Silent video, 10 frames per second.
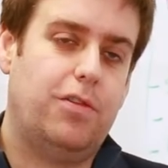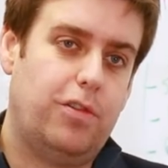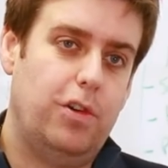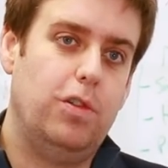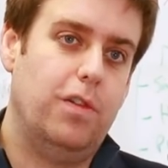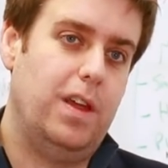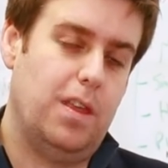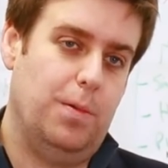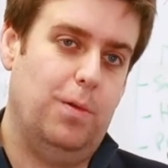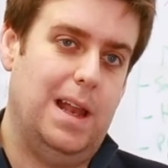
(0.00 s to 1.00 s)
through the
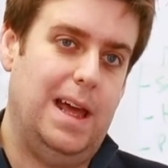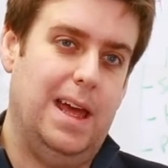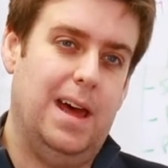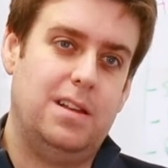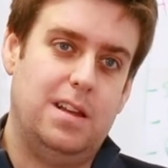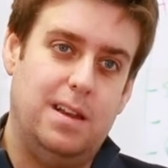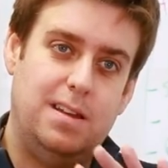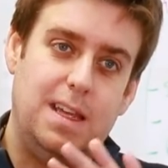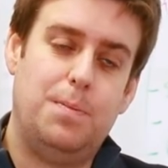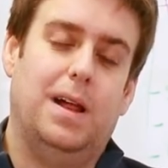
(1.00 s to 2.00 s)
visible layer to the
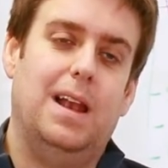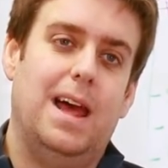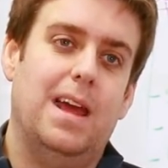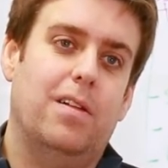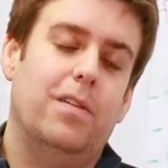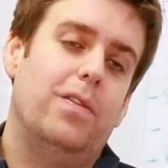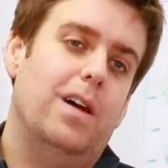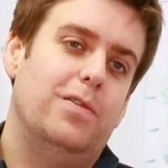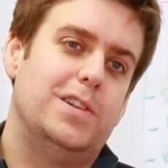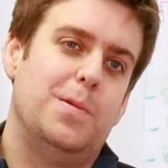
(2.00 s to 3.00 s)
deeper layer
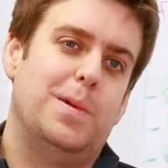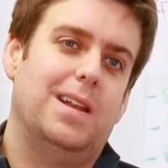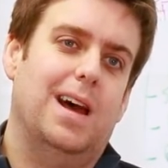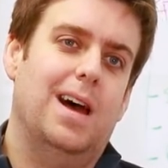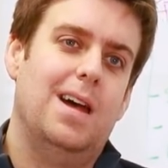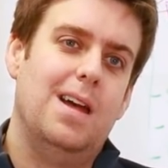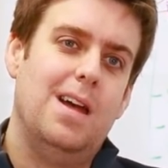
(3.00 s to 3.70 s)
of Jupiter,